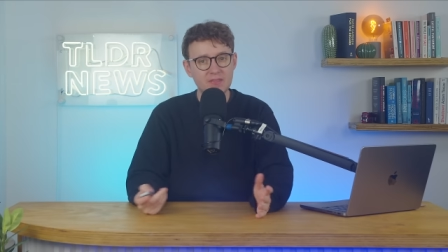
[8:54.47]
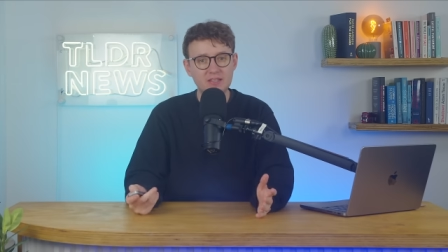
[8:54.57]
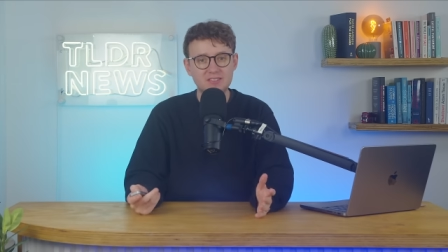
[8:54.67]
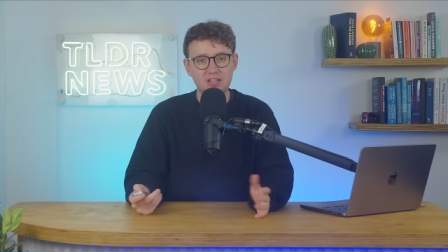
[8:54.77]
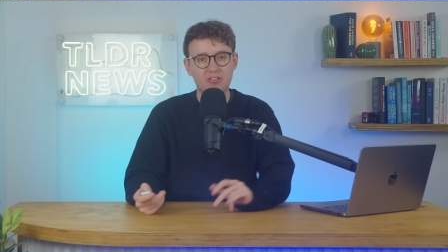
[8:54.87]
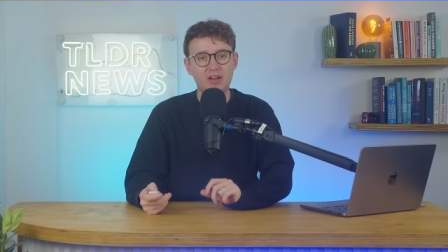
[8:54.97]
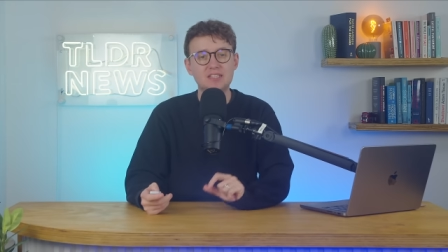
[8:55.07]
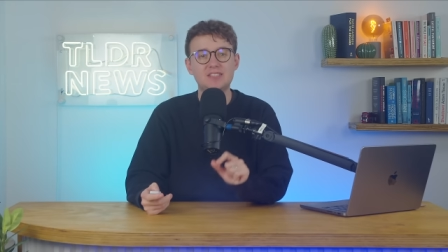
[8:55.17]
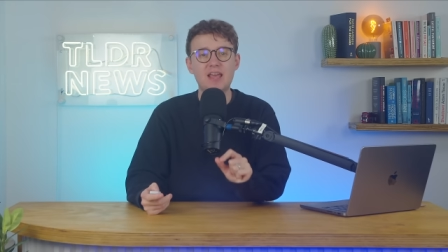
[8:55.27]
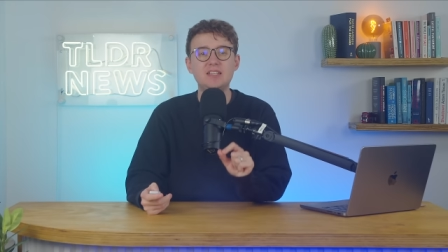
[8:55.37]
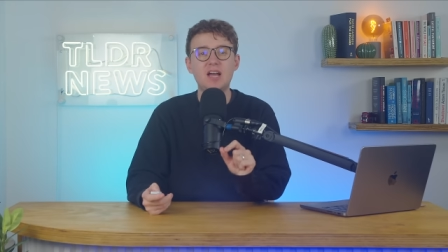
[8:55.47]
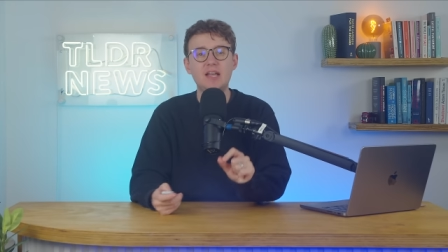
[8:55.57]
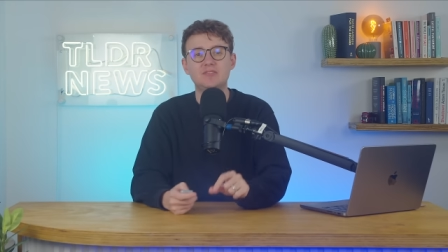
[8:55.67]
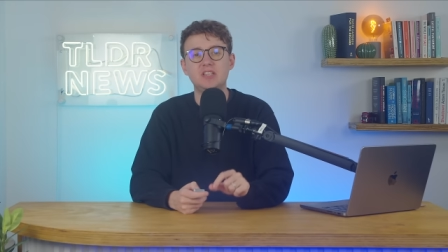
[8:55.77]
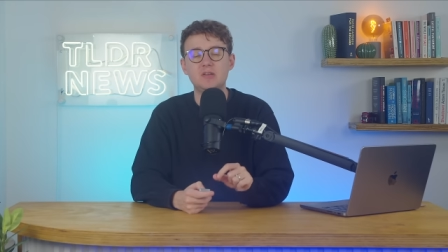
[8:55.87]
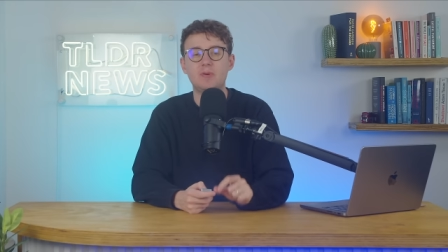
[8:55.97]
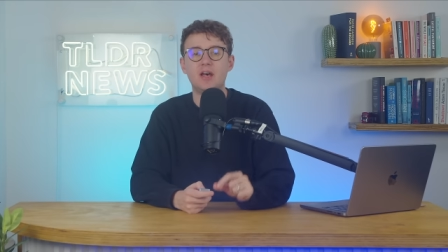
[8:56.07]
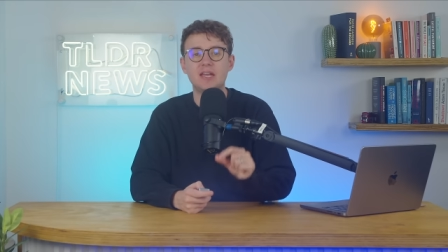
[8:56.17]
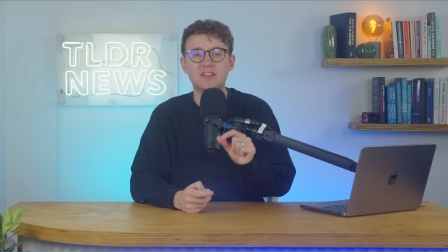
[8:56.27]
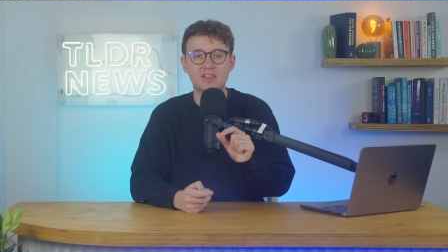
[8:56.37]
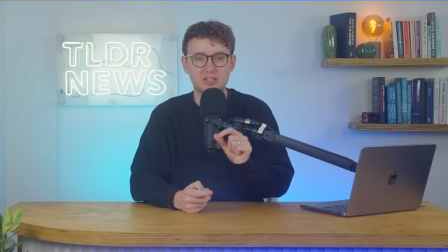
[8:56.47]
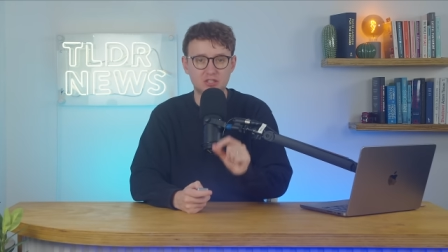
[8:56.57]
in this series, they dive deeper into the